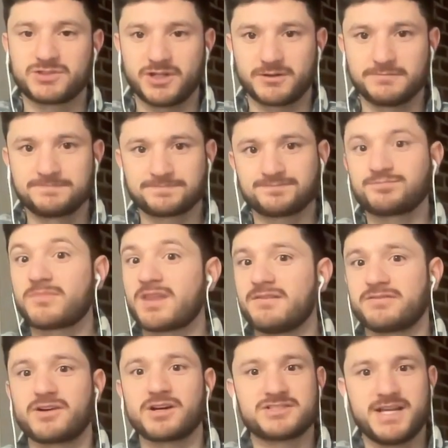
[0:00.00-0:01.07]
So
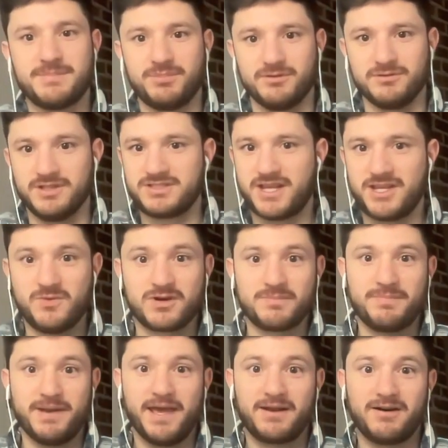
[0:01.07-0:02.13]
for example, let's say you
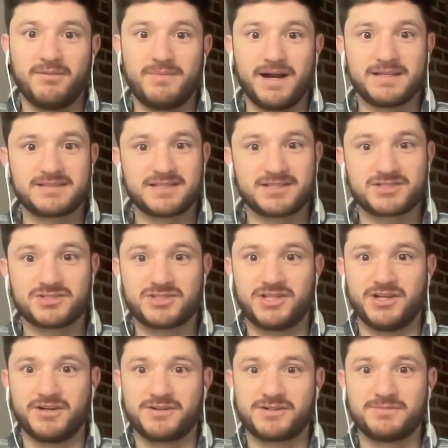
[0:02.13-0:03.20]
want to bet on my Sixers
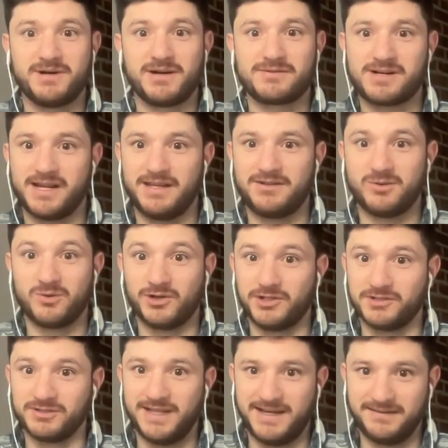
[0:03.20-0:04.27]
here to my right
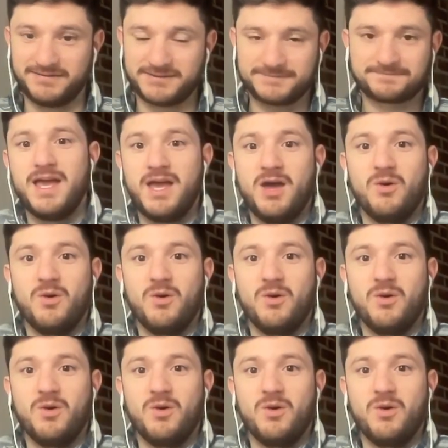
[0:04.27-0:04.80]
your left.